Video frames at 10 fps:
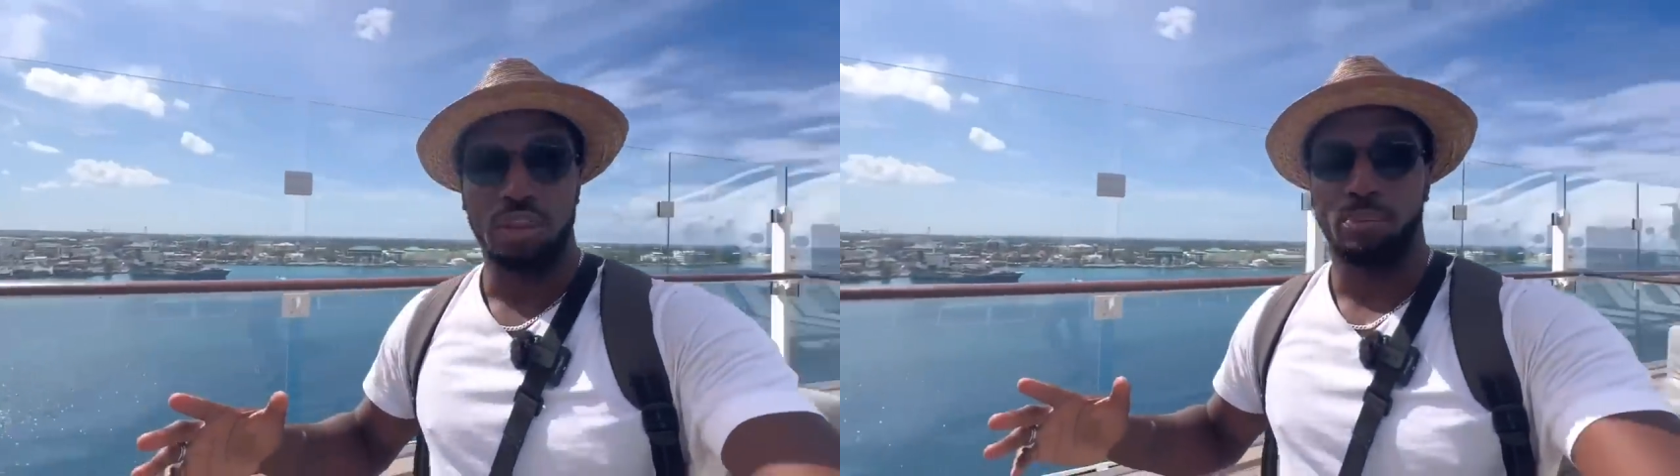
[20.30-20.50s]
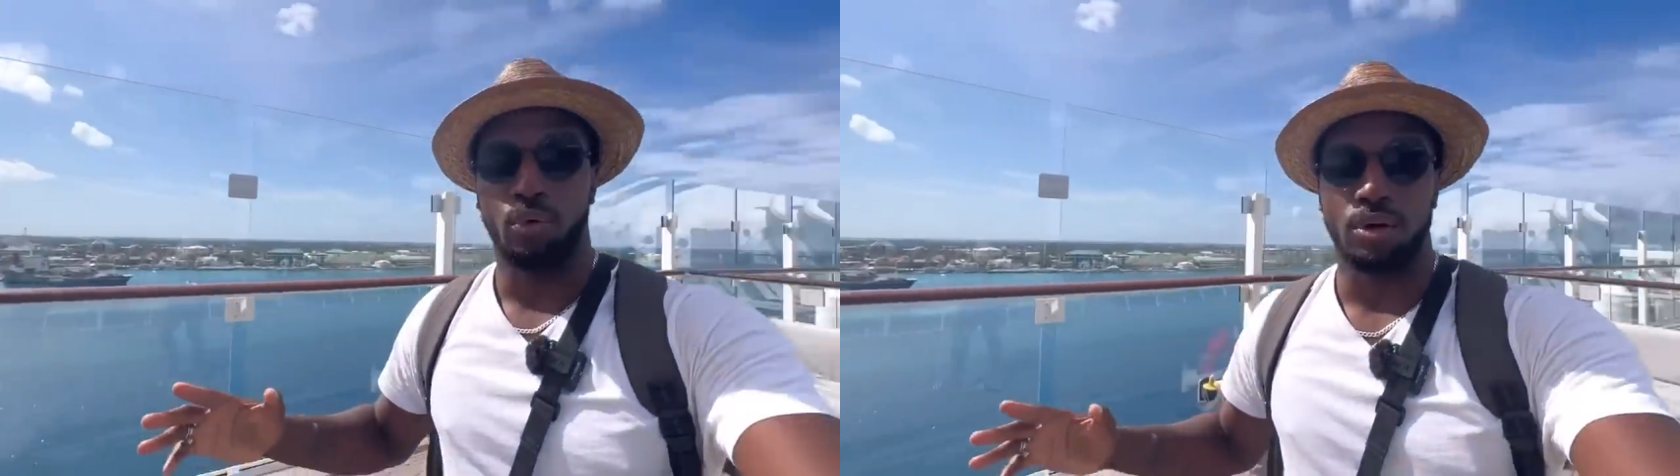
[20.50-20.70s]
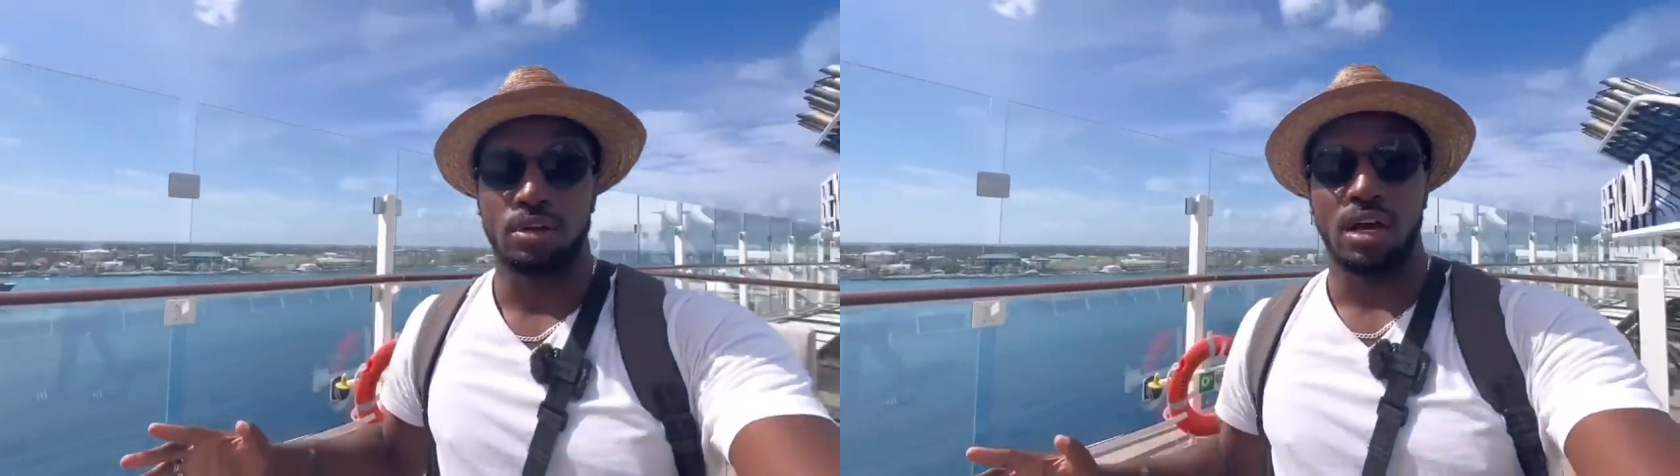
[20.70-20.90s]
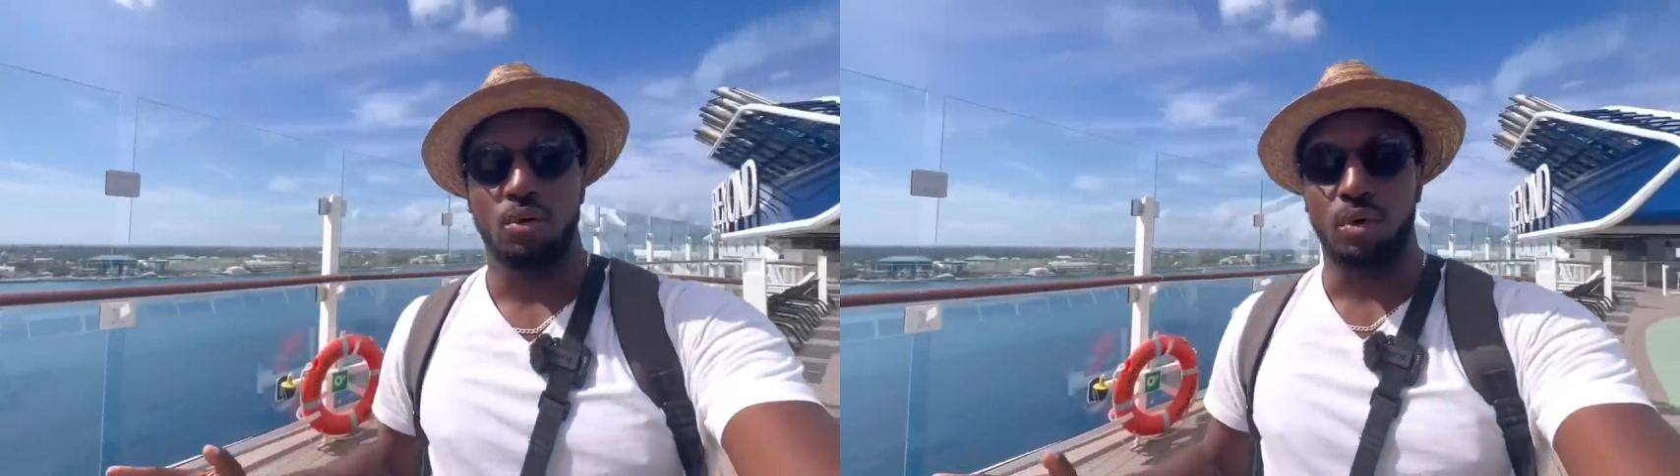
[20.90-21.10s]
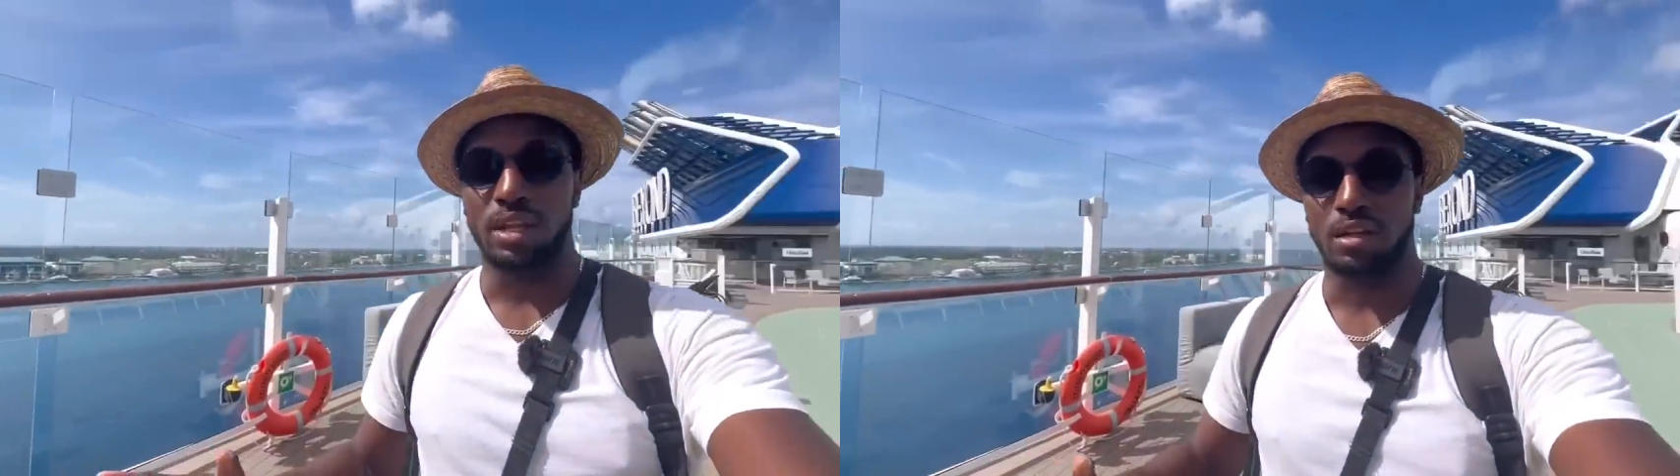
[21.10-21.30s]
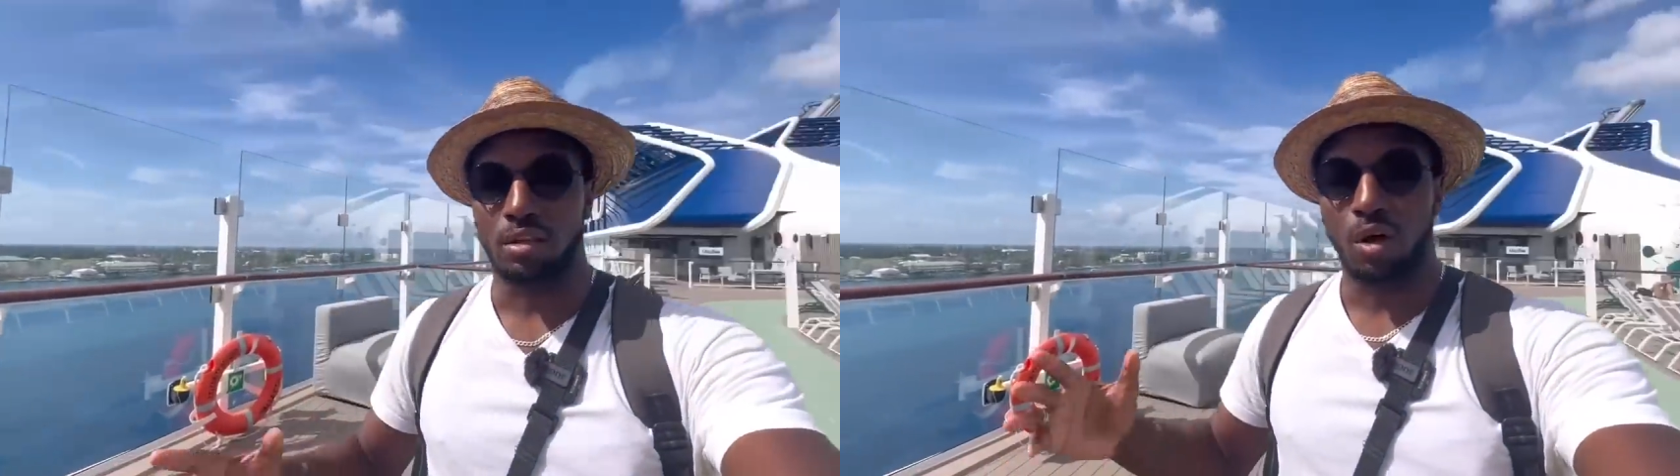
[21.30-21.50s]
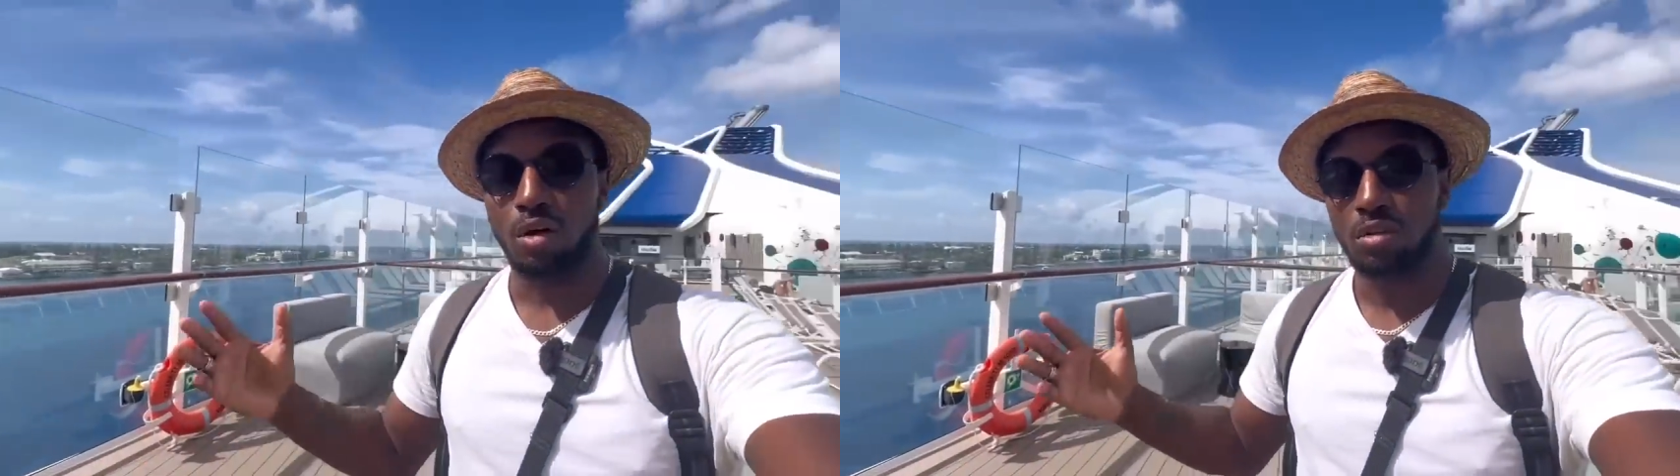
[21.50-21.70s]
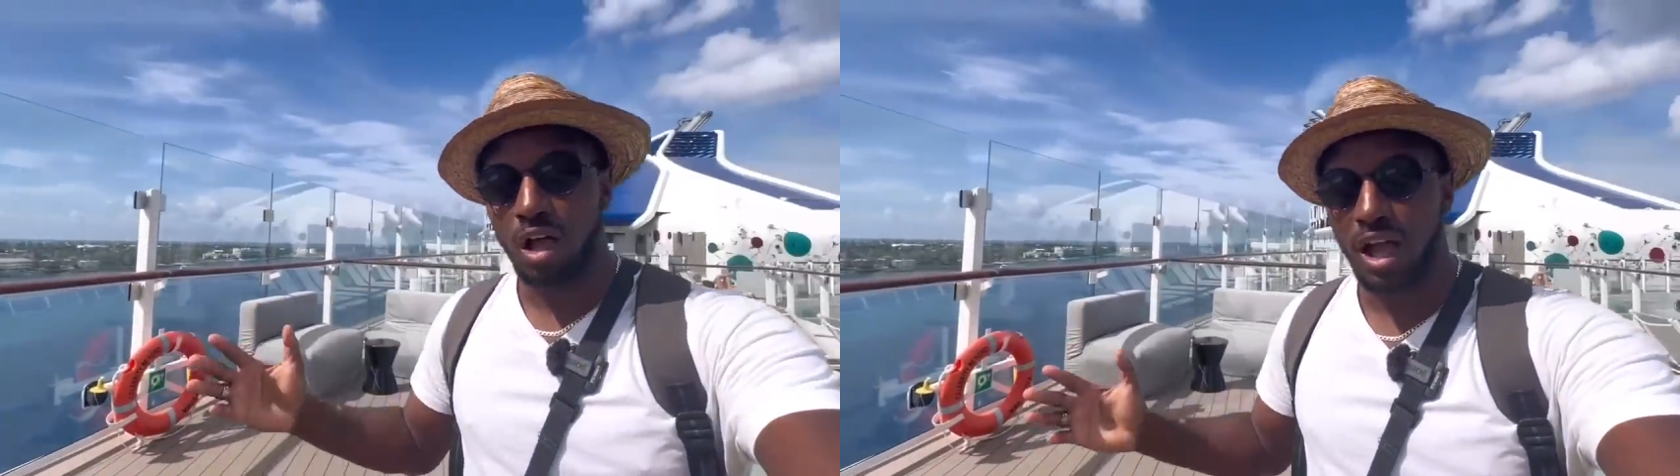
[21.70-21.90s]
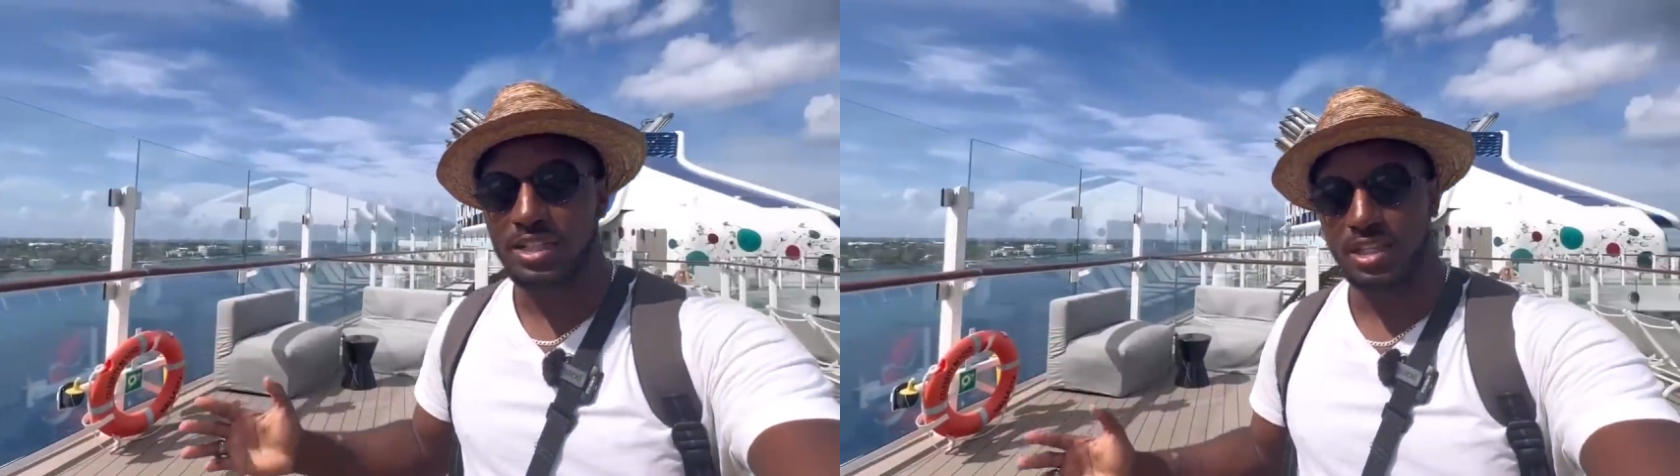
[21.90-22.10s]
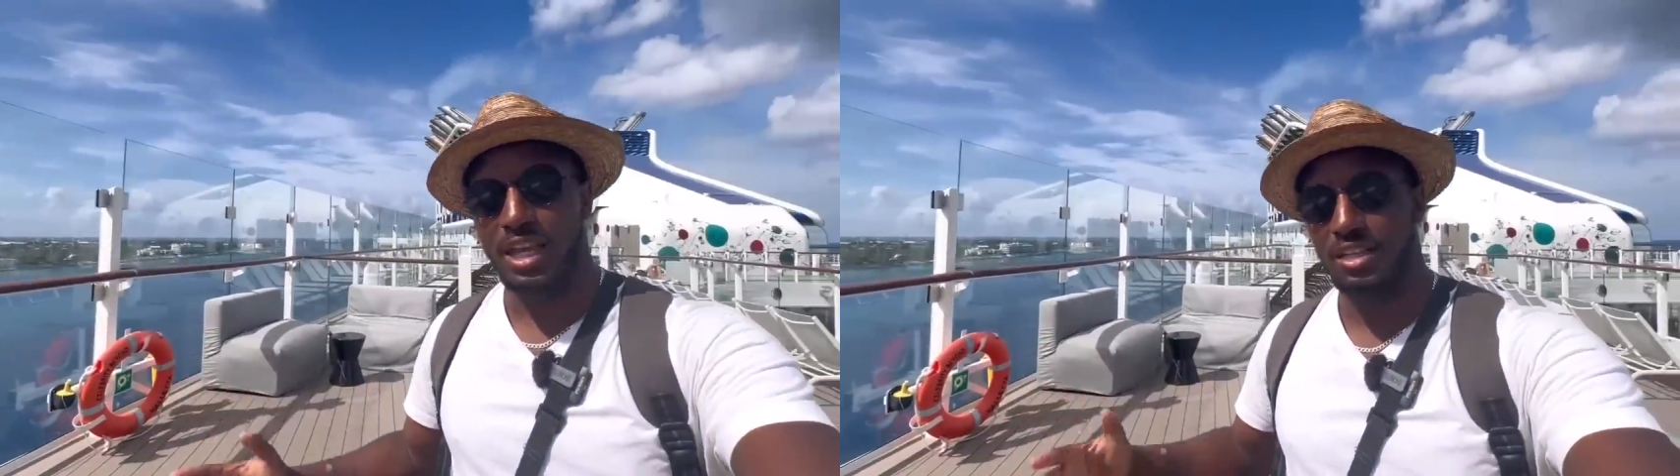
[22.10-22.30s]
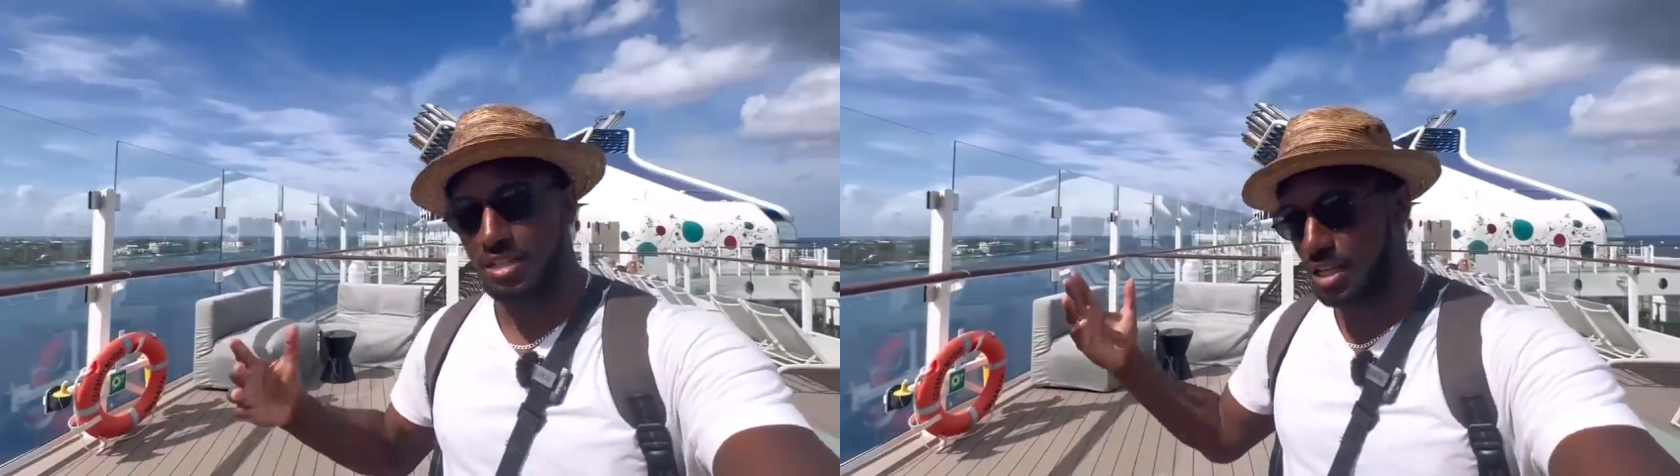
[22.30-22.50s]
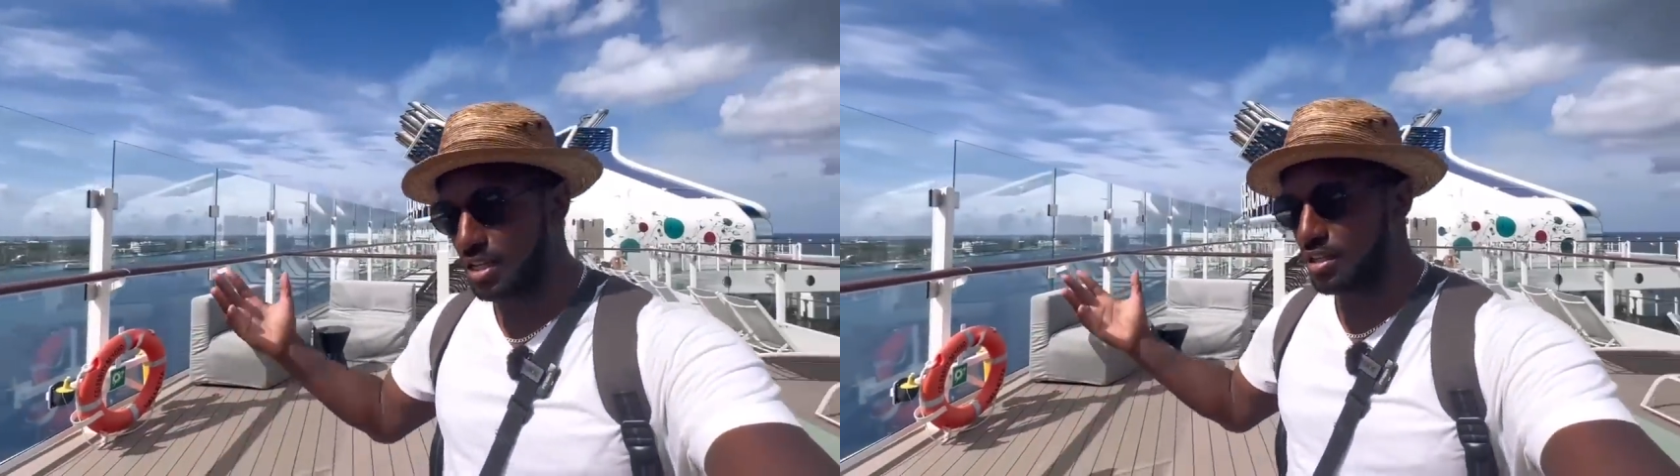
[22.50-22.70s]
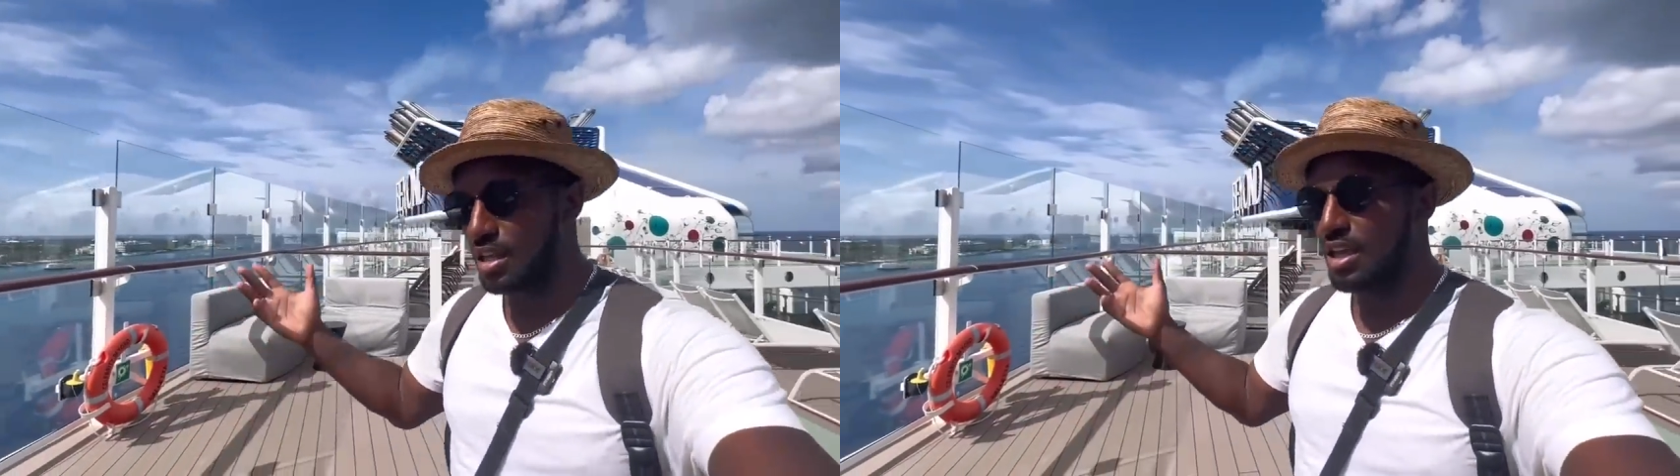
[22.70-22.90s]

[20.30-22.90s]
the port, you got to wait in a long line, take a ticket,